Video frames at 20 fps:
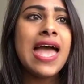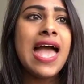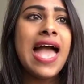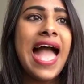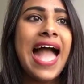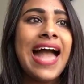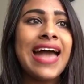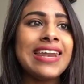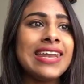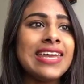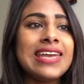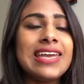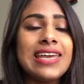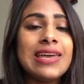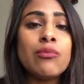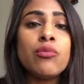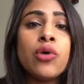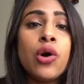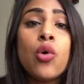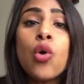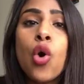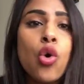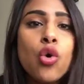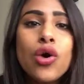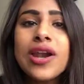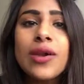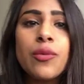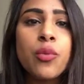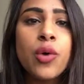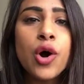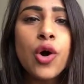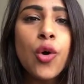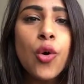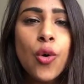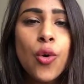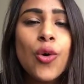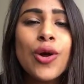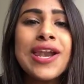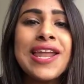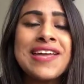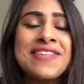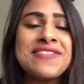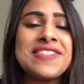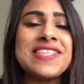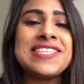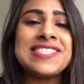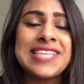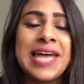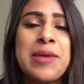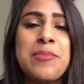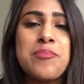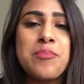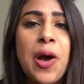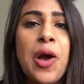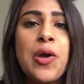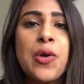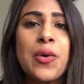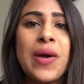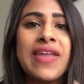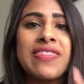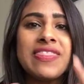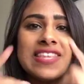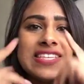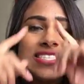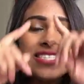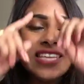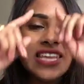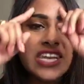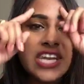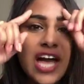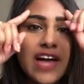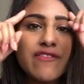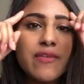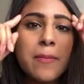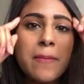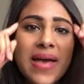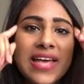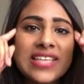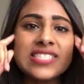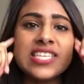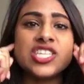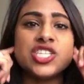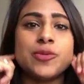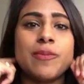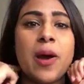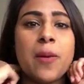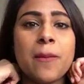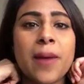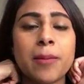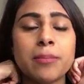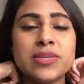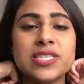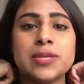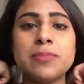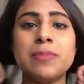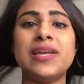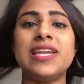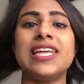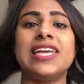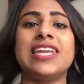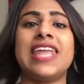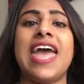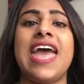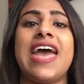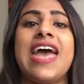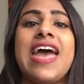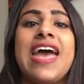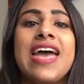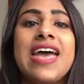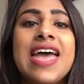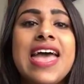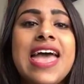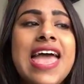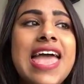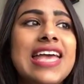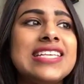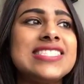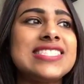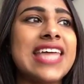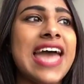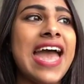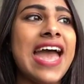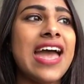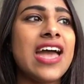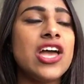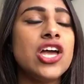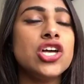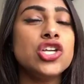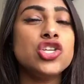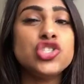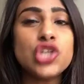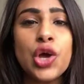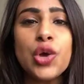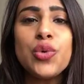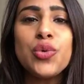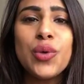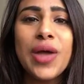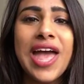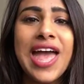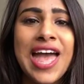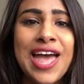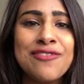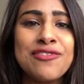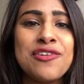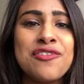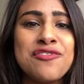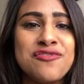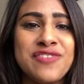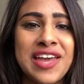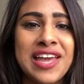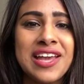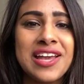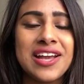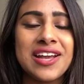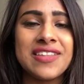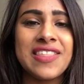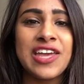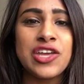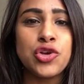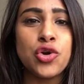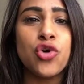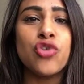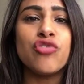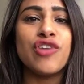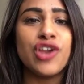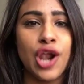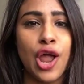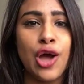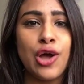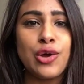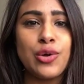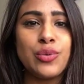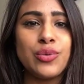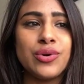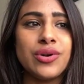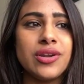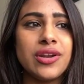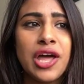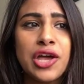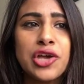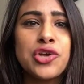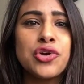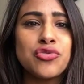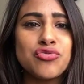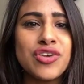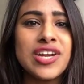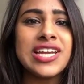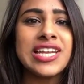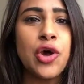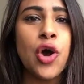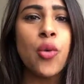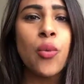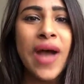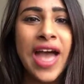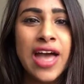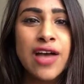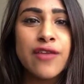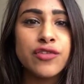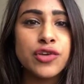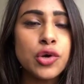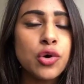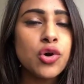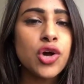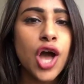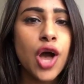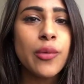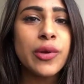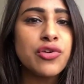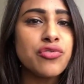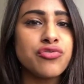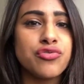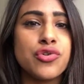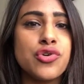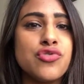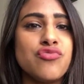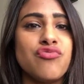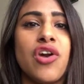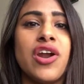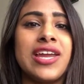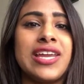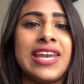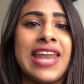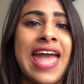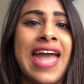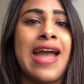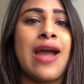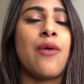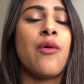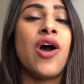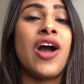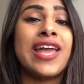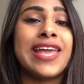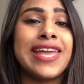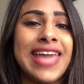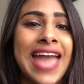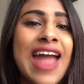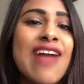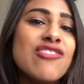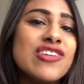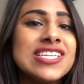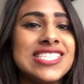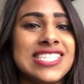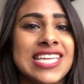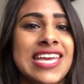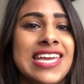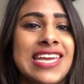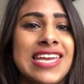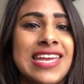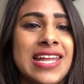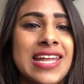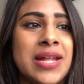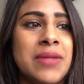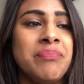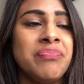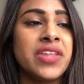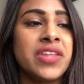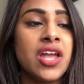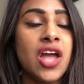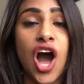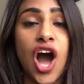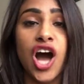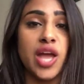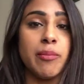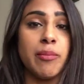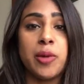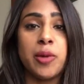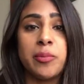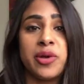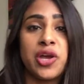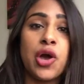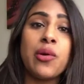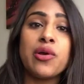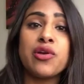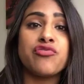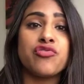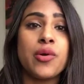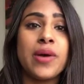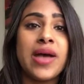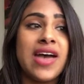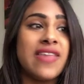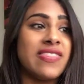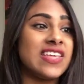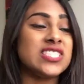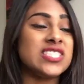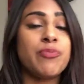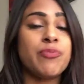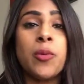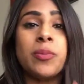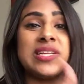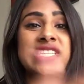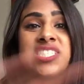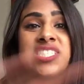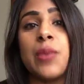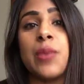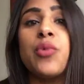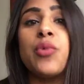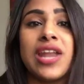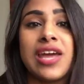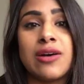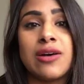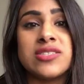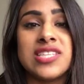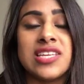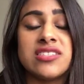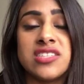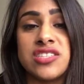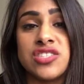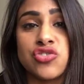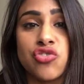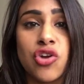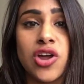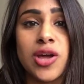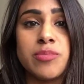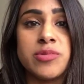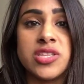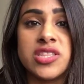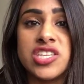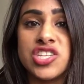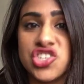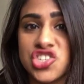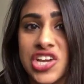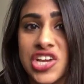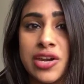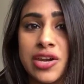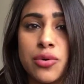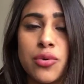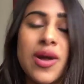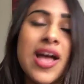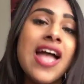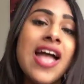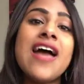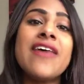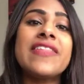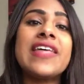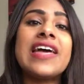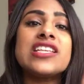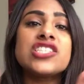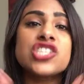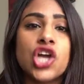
and we're all in the same boat. And this is another message about Mum to Millionaire, is that don't ever think that you're alone. Like, you're really not. Whatever you're going through right now, I guarantee I might be going through it. There's probably someone else that's subscribed to this channel that is